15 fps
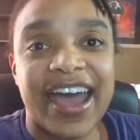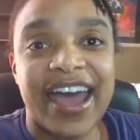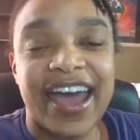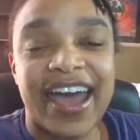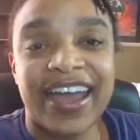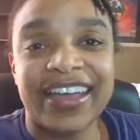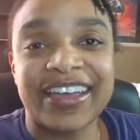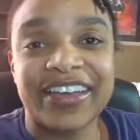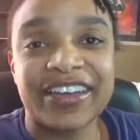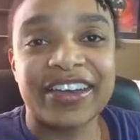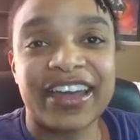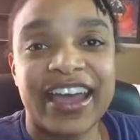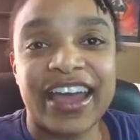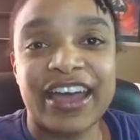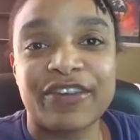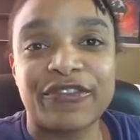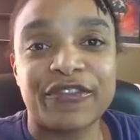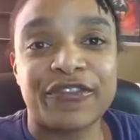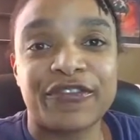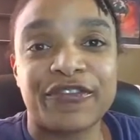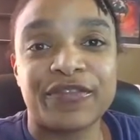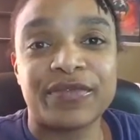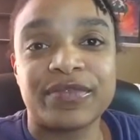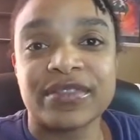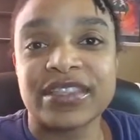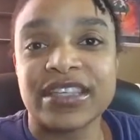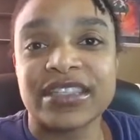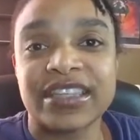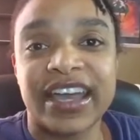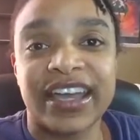I could have
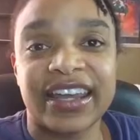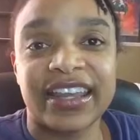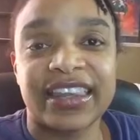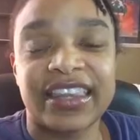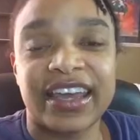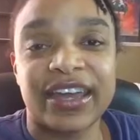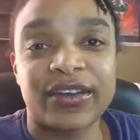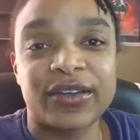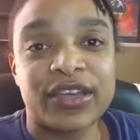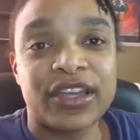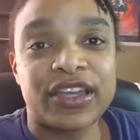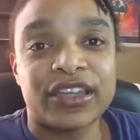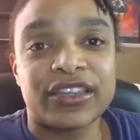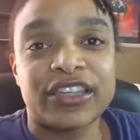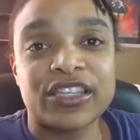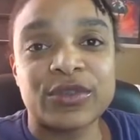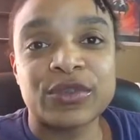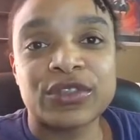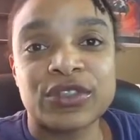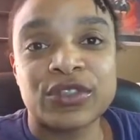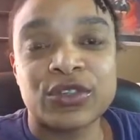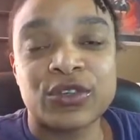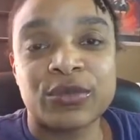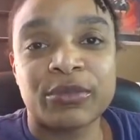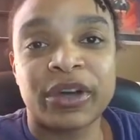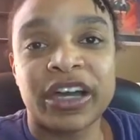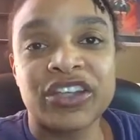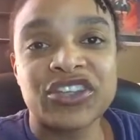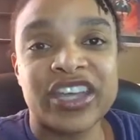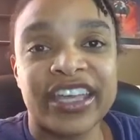decided that this was just too
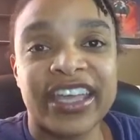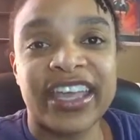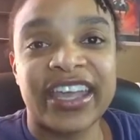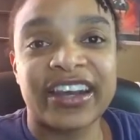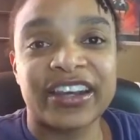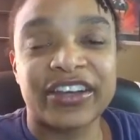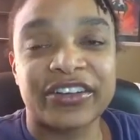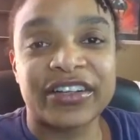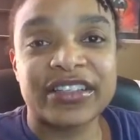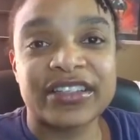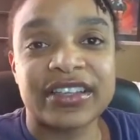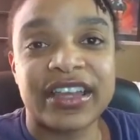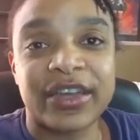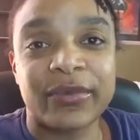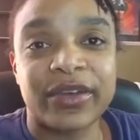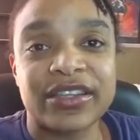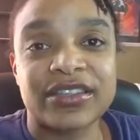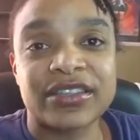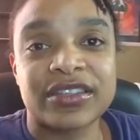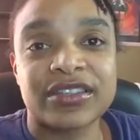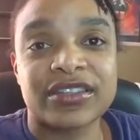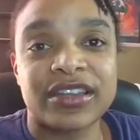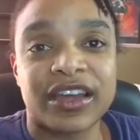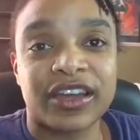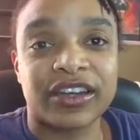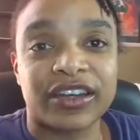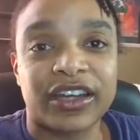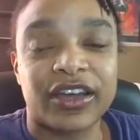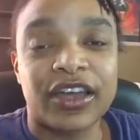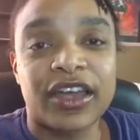much. I can't learn this language. This is not
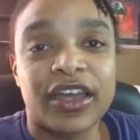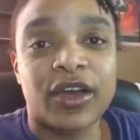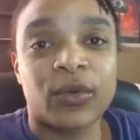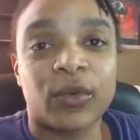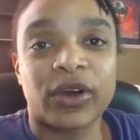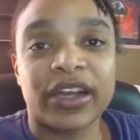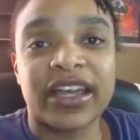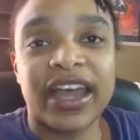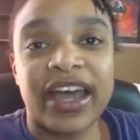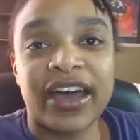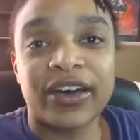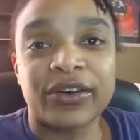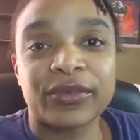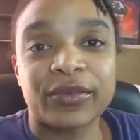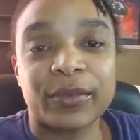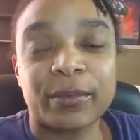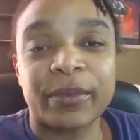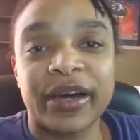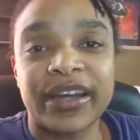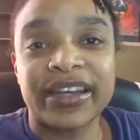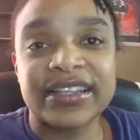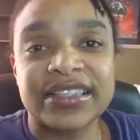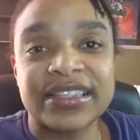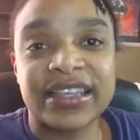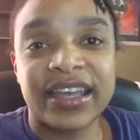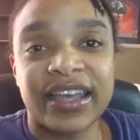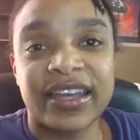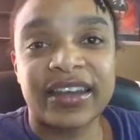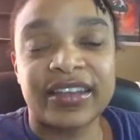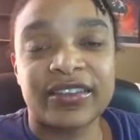gonna work out. But
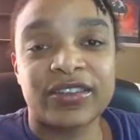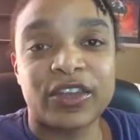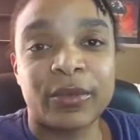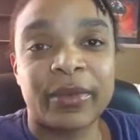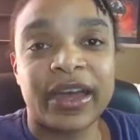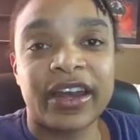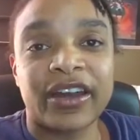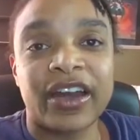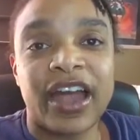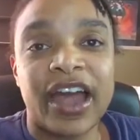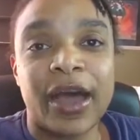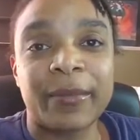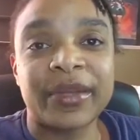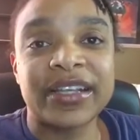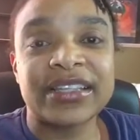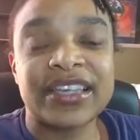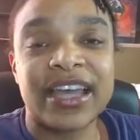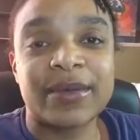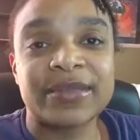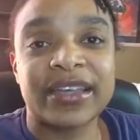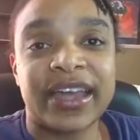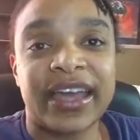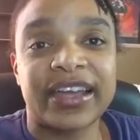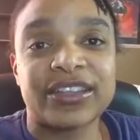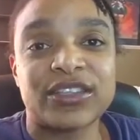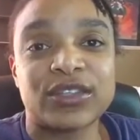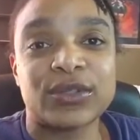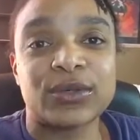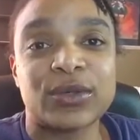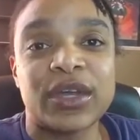instead, no matter how many times I had
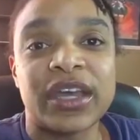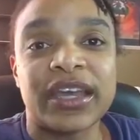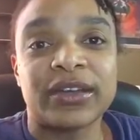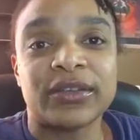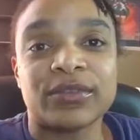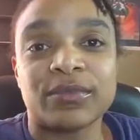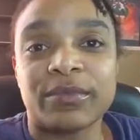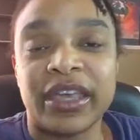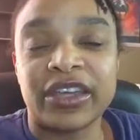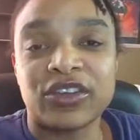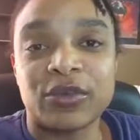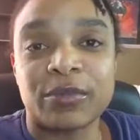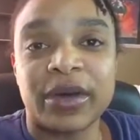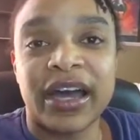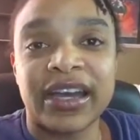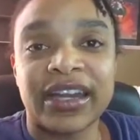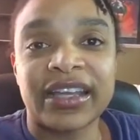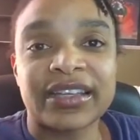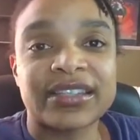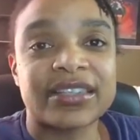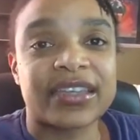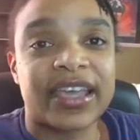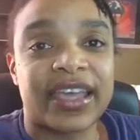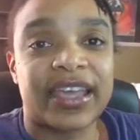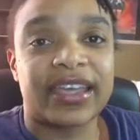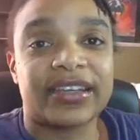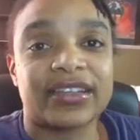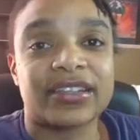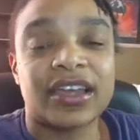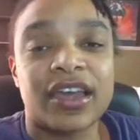to make mnemonics
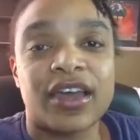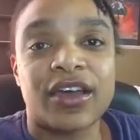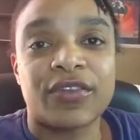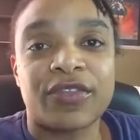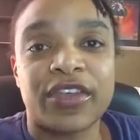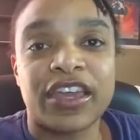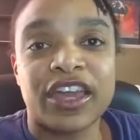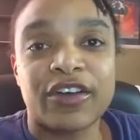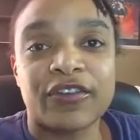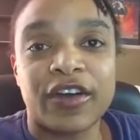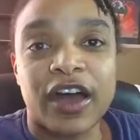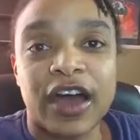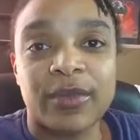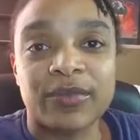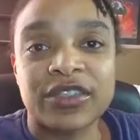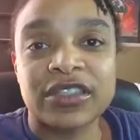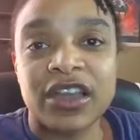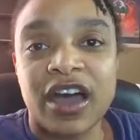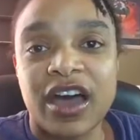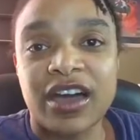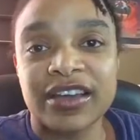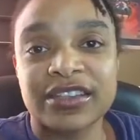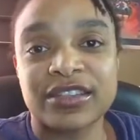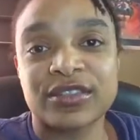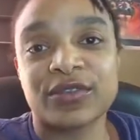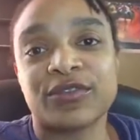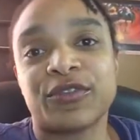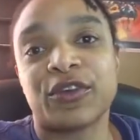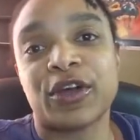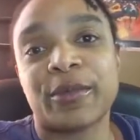and think of songs
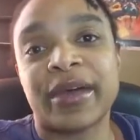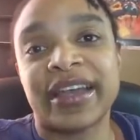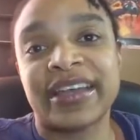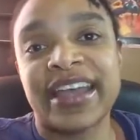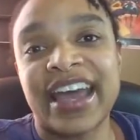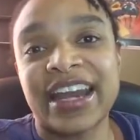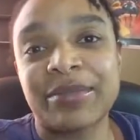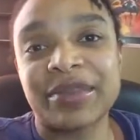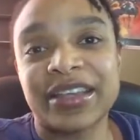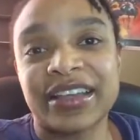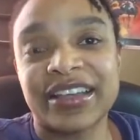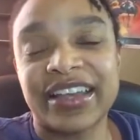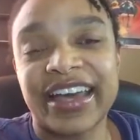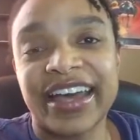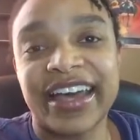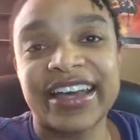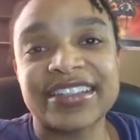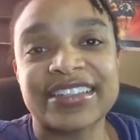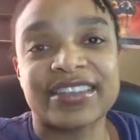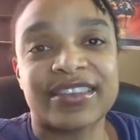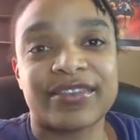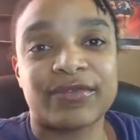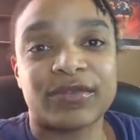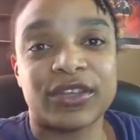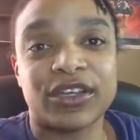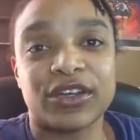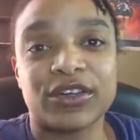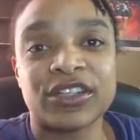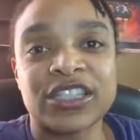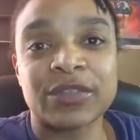for my anatomy class, and you
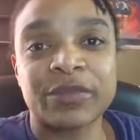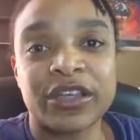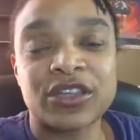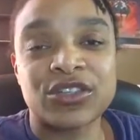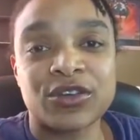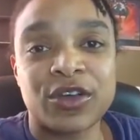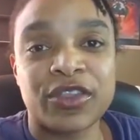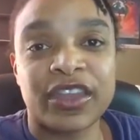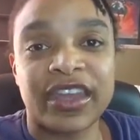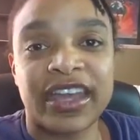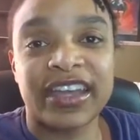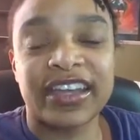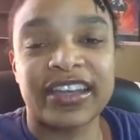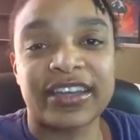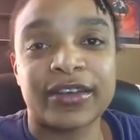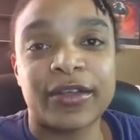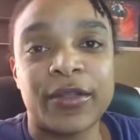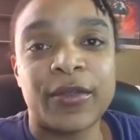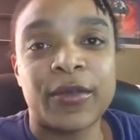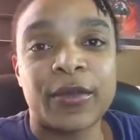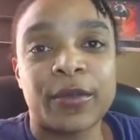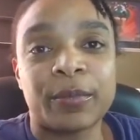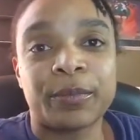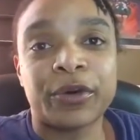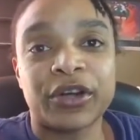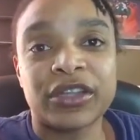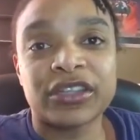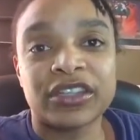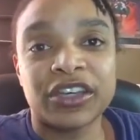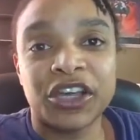know, just to make sure that I could
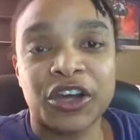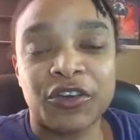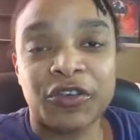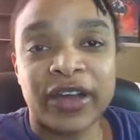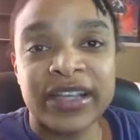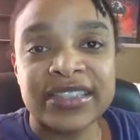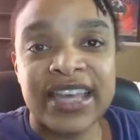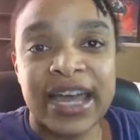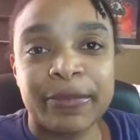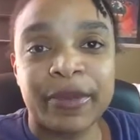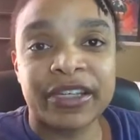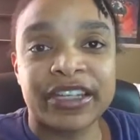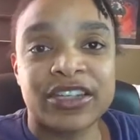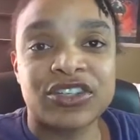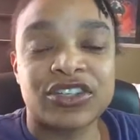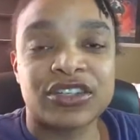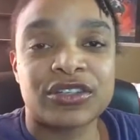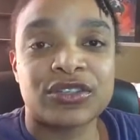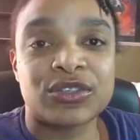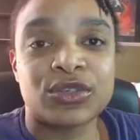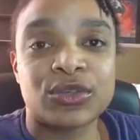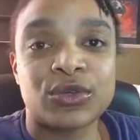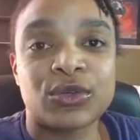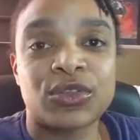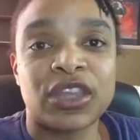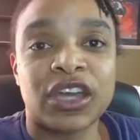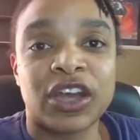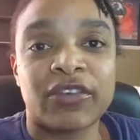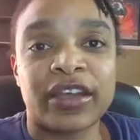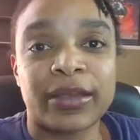put the correct appellation to the
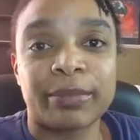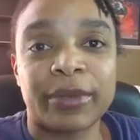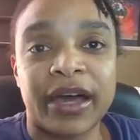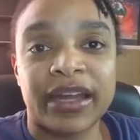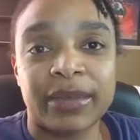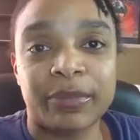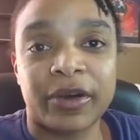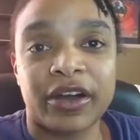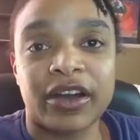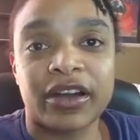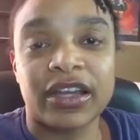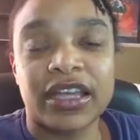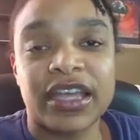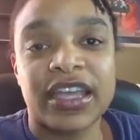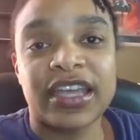correct body part.